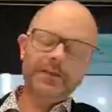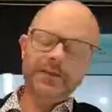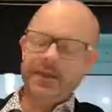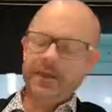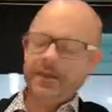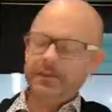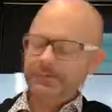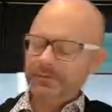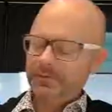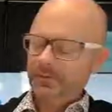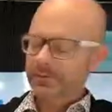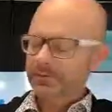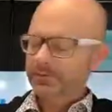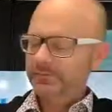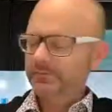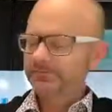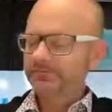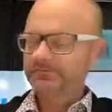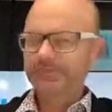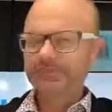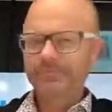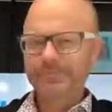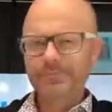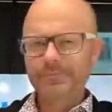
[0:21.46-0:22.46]
Philip?
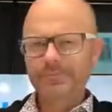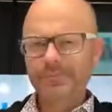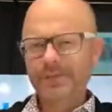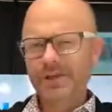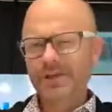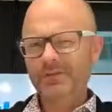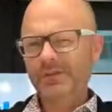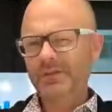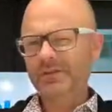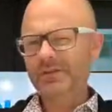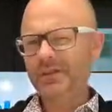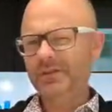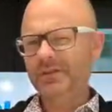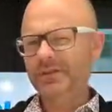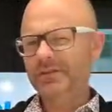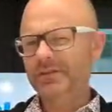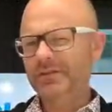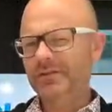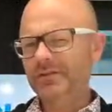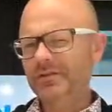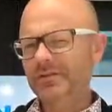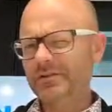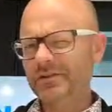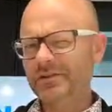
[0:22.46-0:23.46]
Have I taken
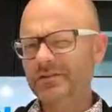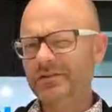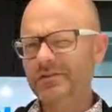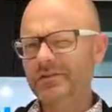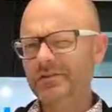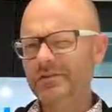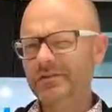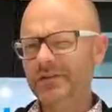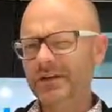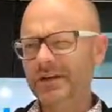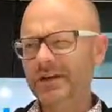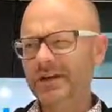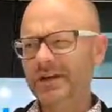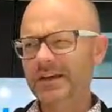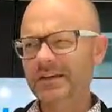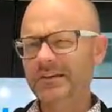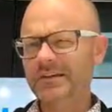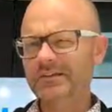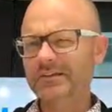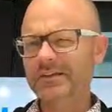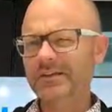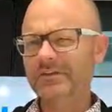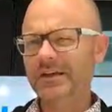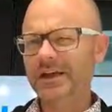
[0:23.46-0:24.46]
this story too
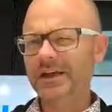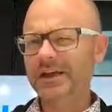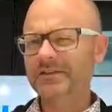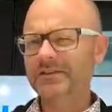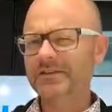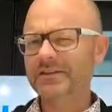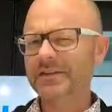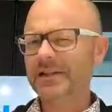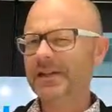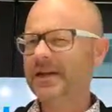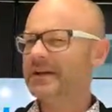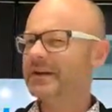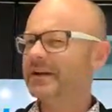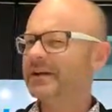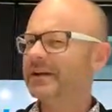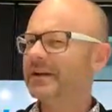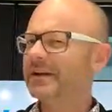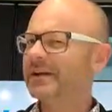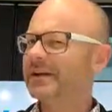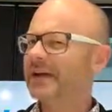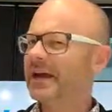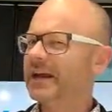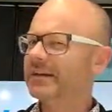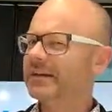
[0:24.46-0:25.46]
far? Have I escalated
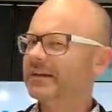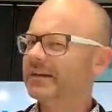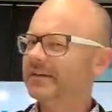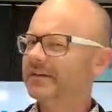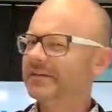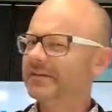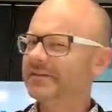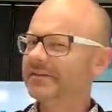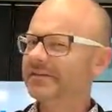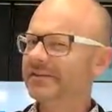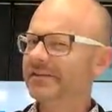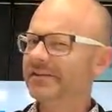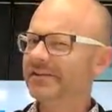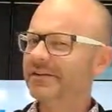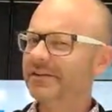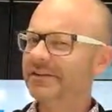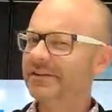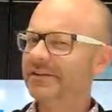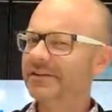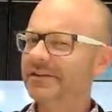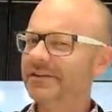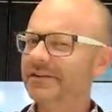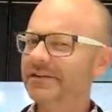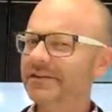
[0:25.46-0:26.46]
it
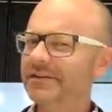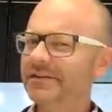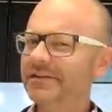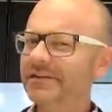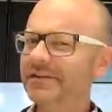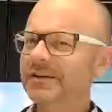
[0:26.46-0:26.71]
unnecessarily?